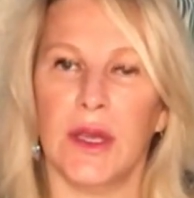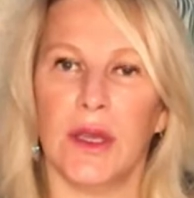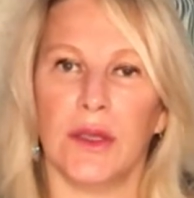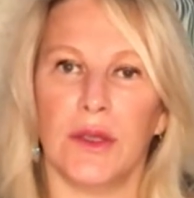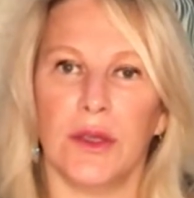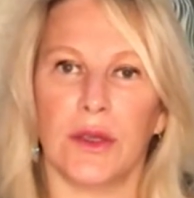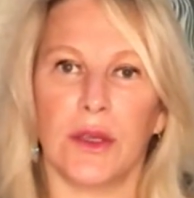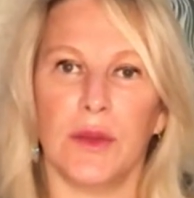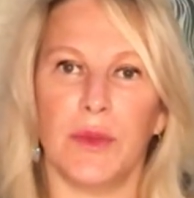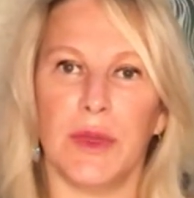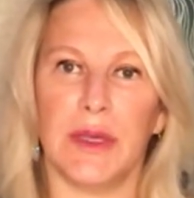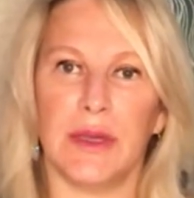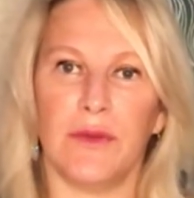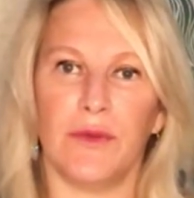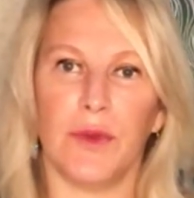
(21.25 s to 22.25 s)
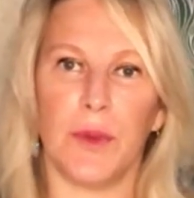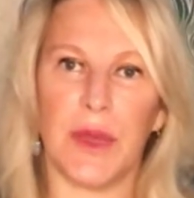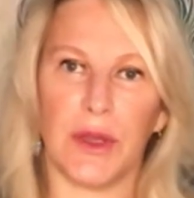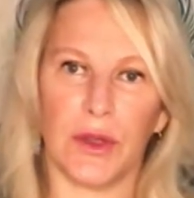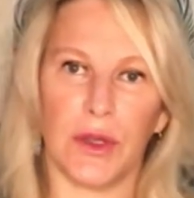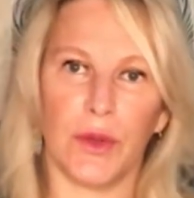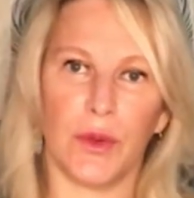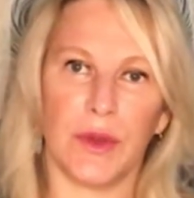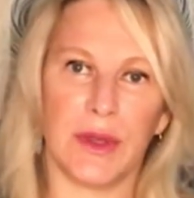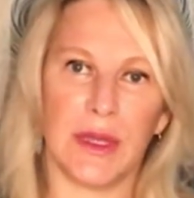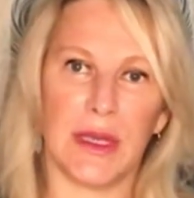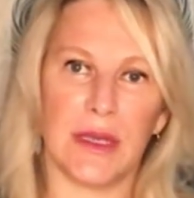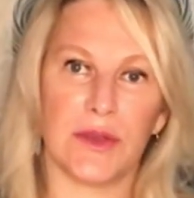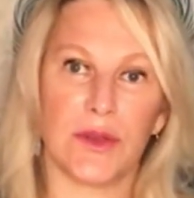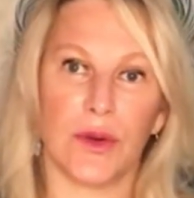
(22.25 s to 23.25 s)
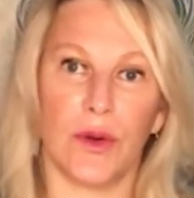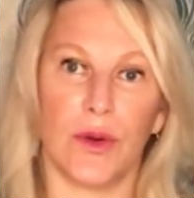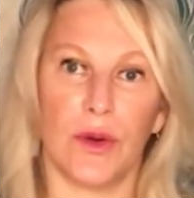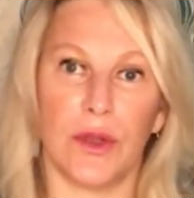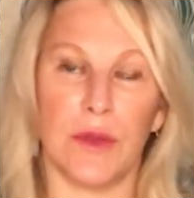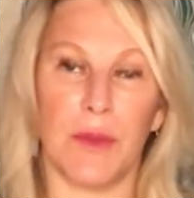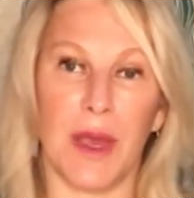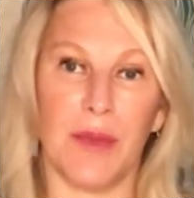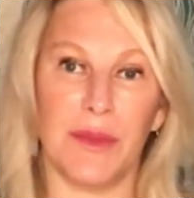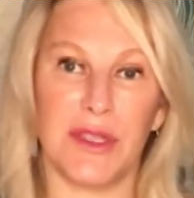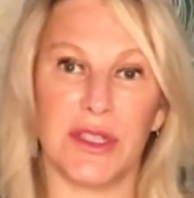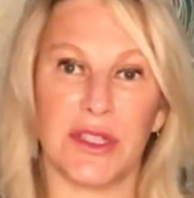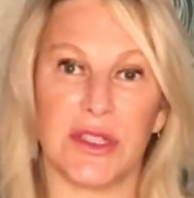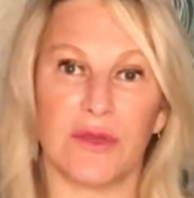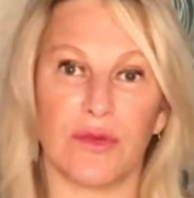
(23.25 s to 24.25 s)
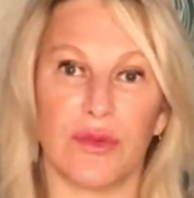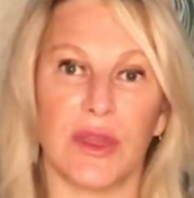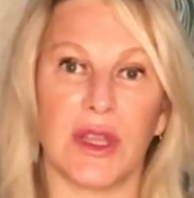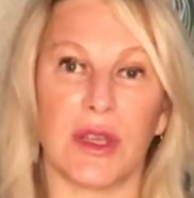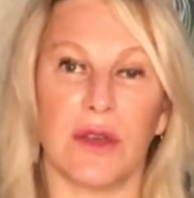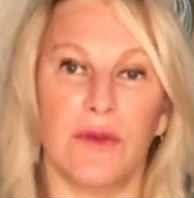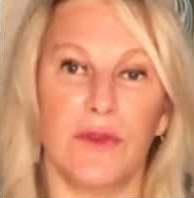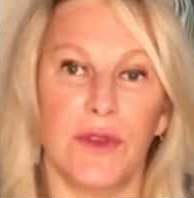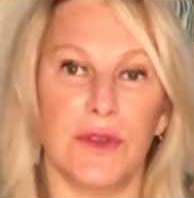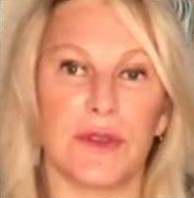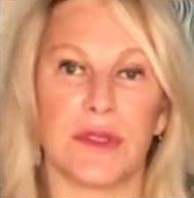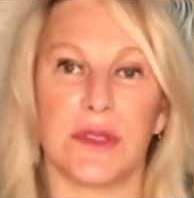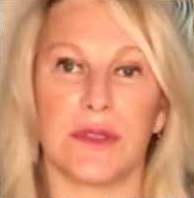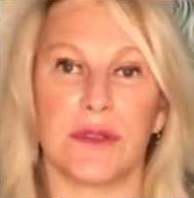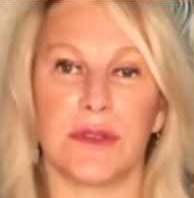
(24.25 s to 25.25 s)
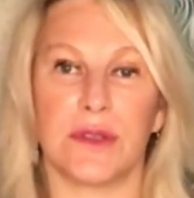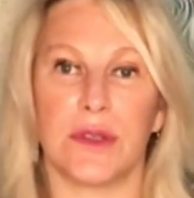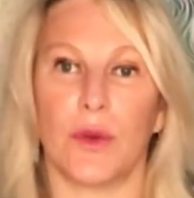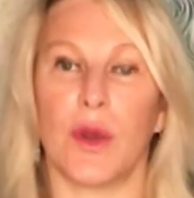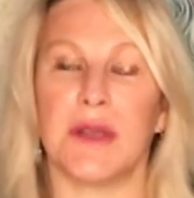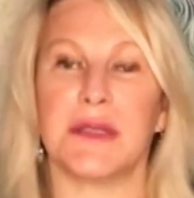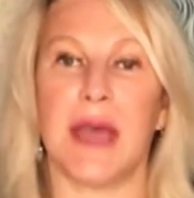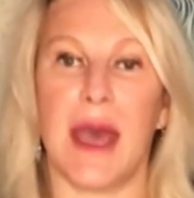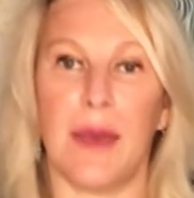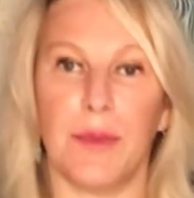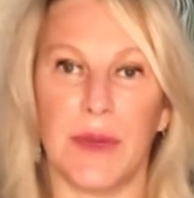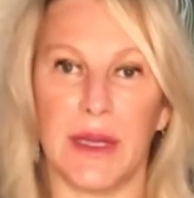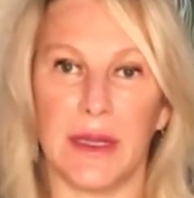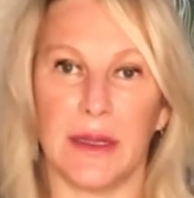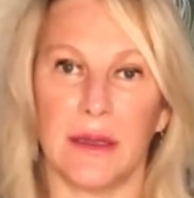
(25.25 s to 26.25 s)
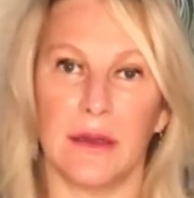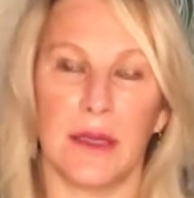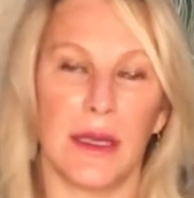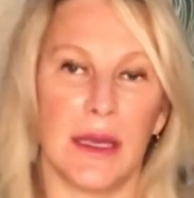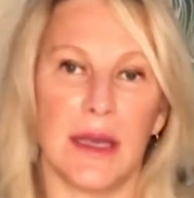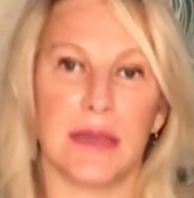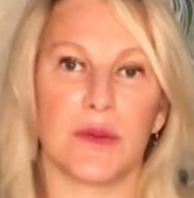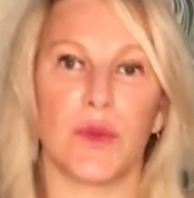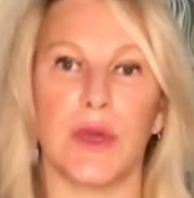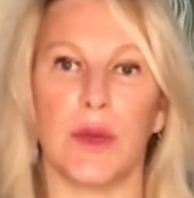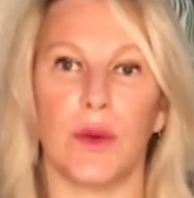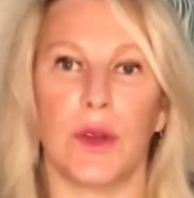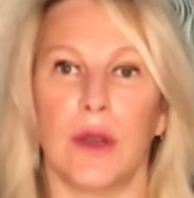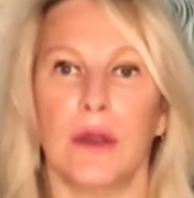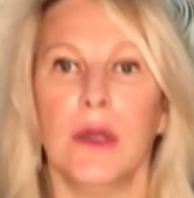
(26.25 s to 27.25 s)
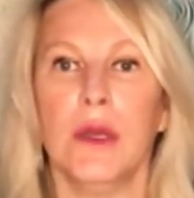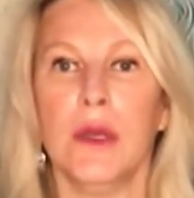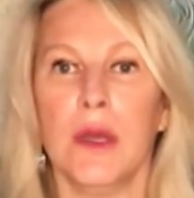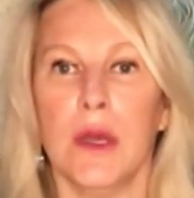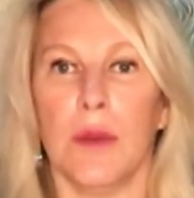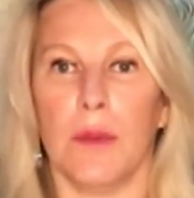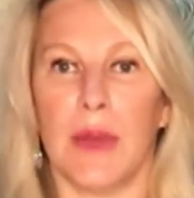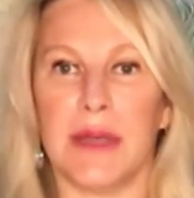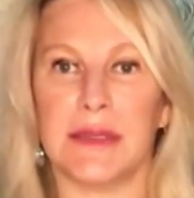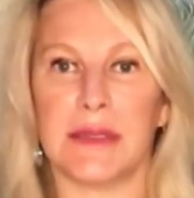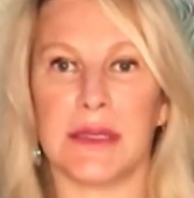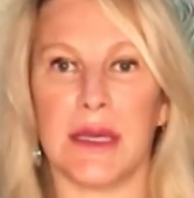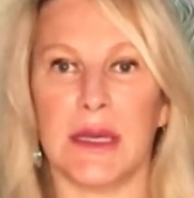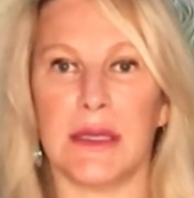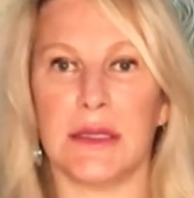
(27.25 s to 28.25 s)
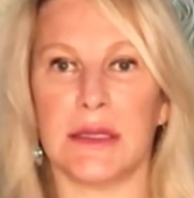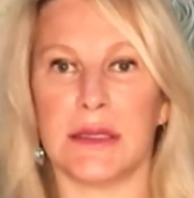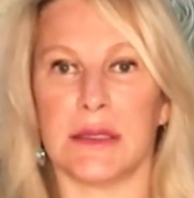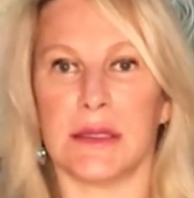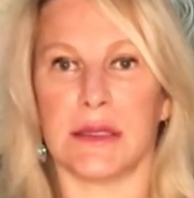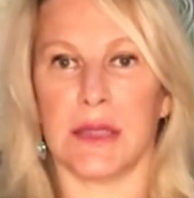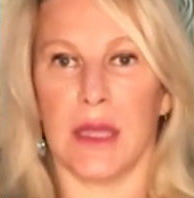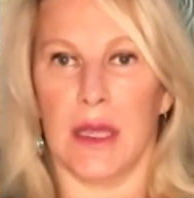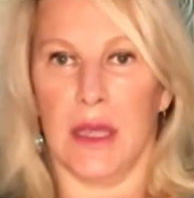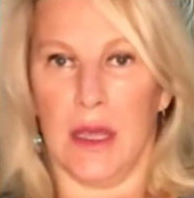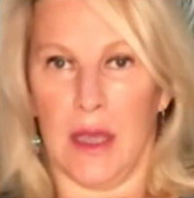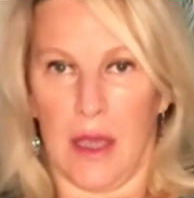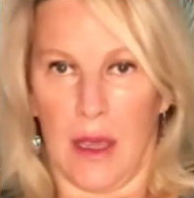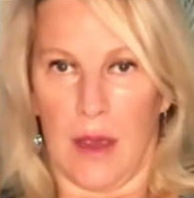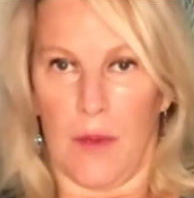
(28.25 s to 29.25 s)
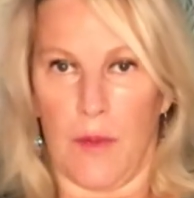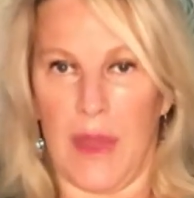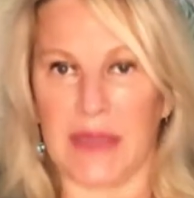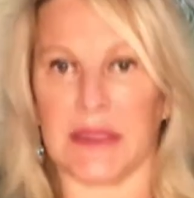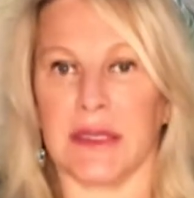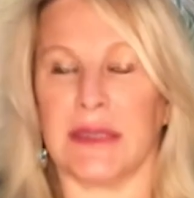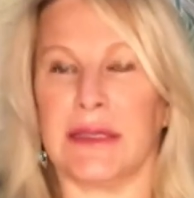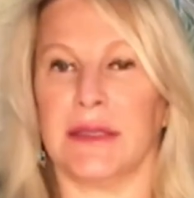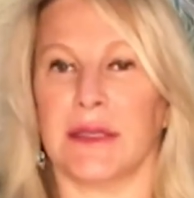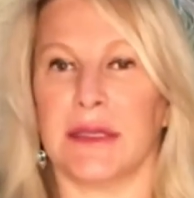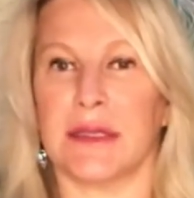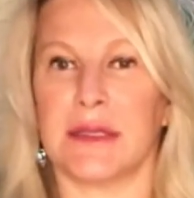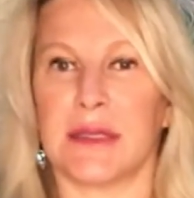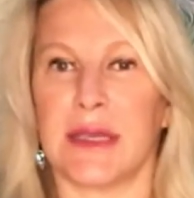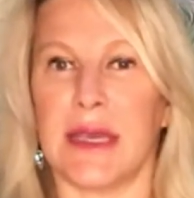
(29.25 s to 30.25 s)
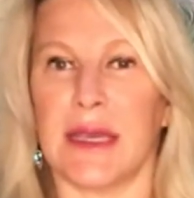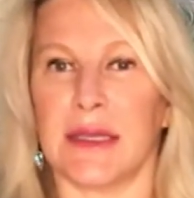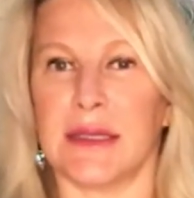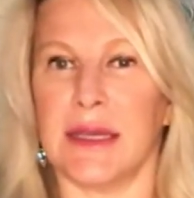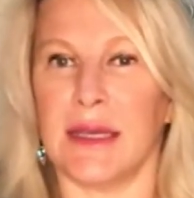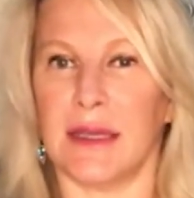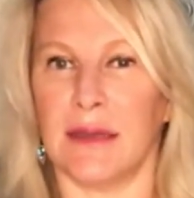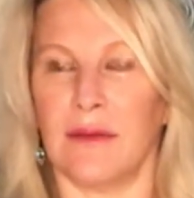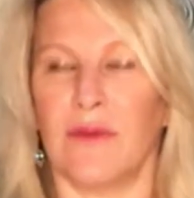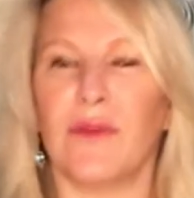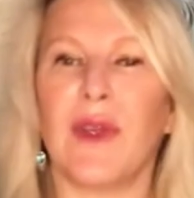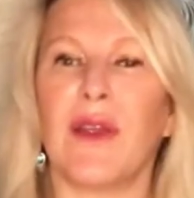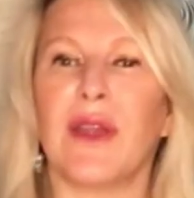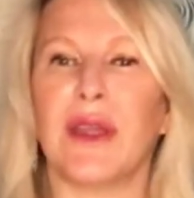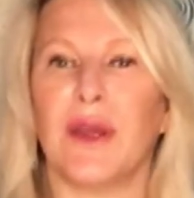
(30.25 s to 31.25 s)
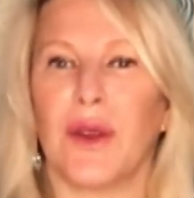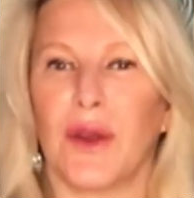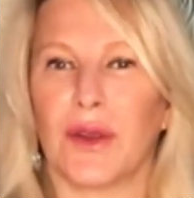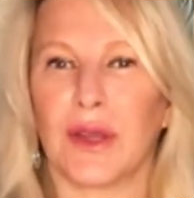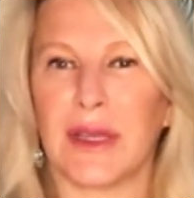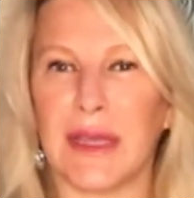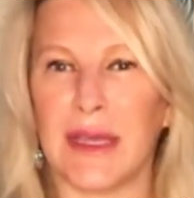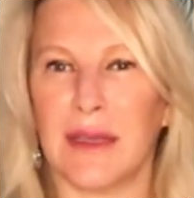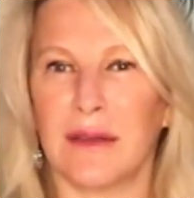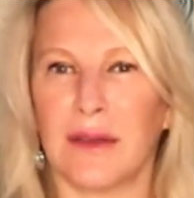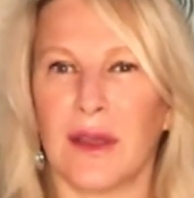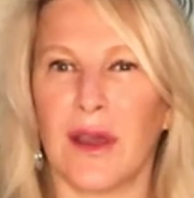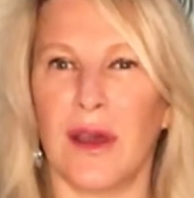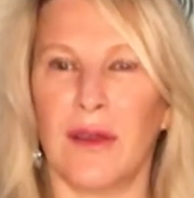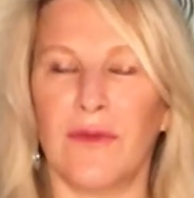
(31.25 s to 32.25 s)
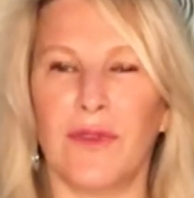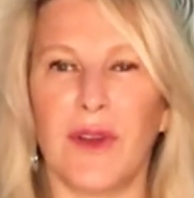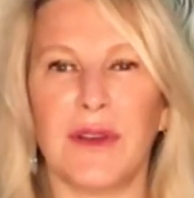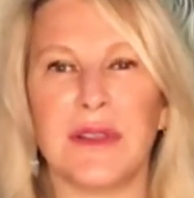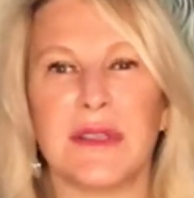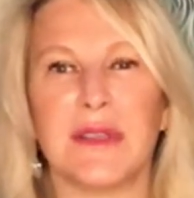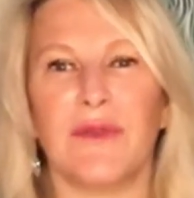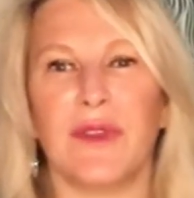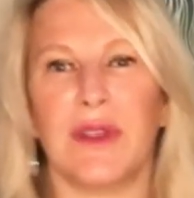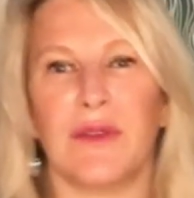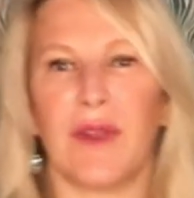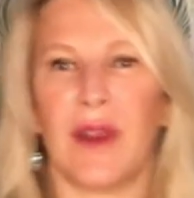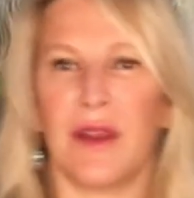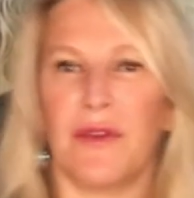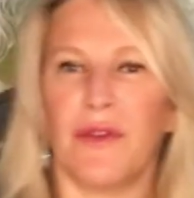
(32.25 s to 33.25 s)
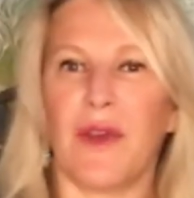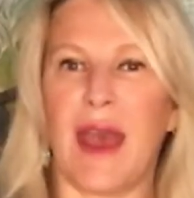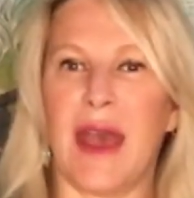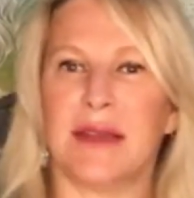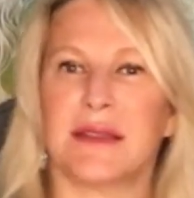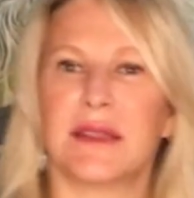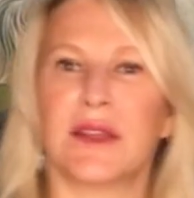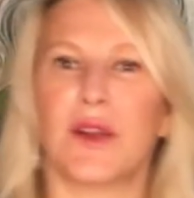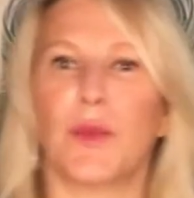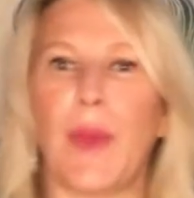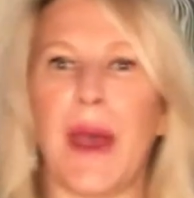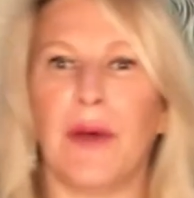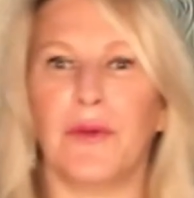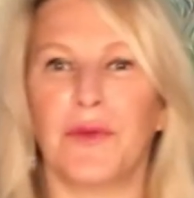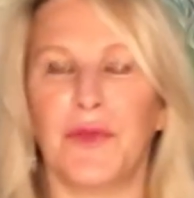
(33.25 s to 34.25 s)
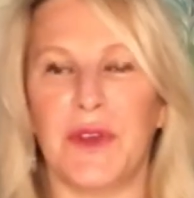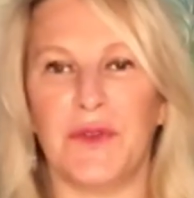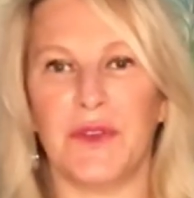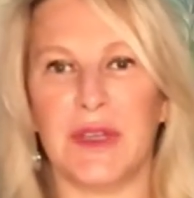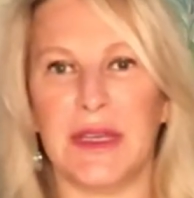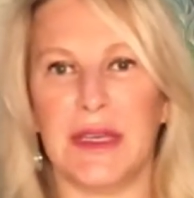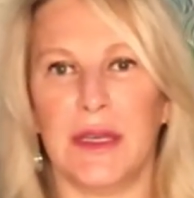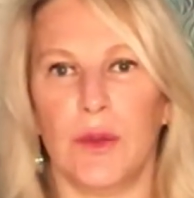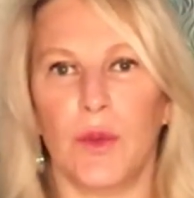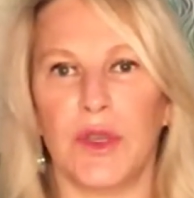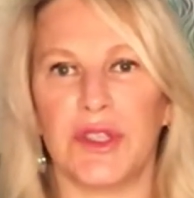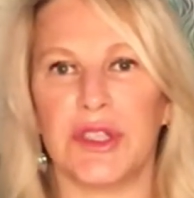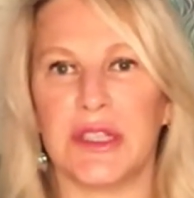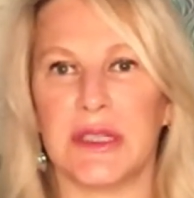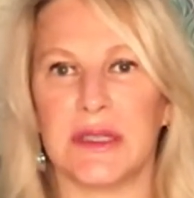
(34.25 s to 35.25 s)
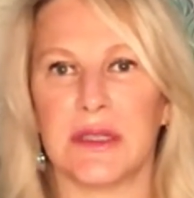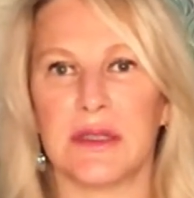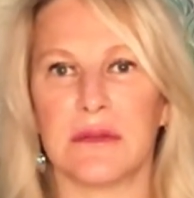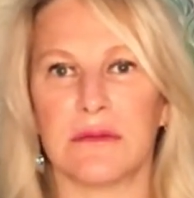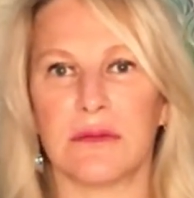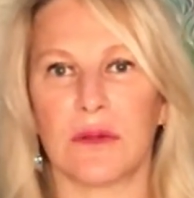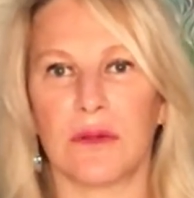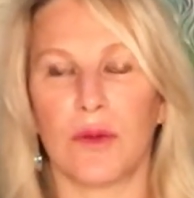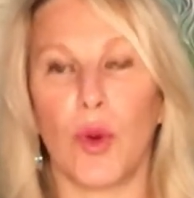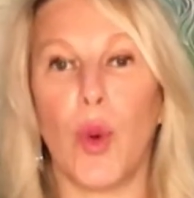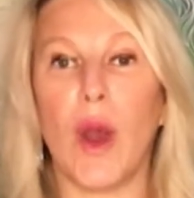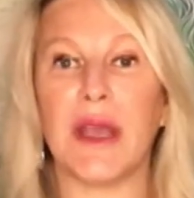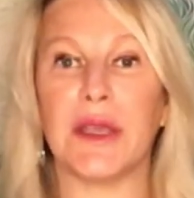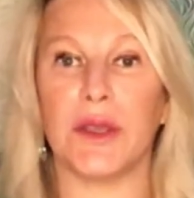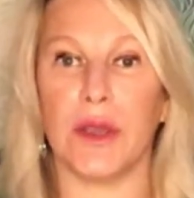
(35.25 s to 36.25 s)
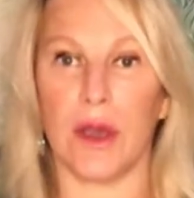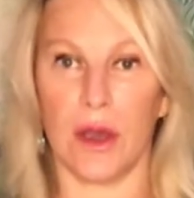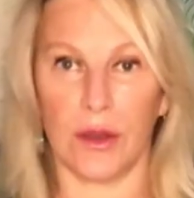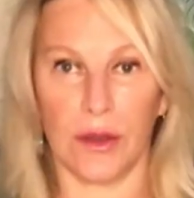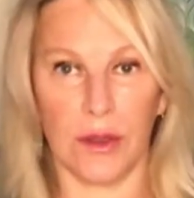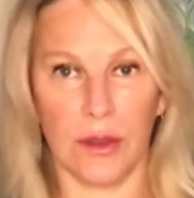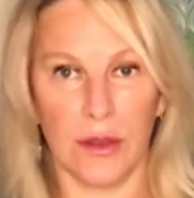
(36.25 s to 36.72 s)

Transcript: you're going to be familiar with this, or you might be just really confused as to what's happening, as we were. My son's mental illness kicked in very early and got very severe very fast at about 15, which is quite young.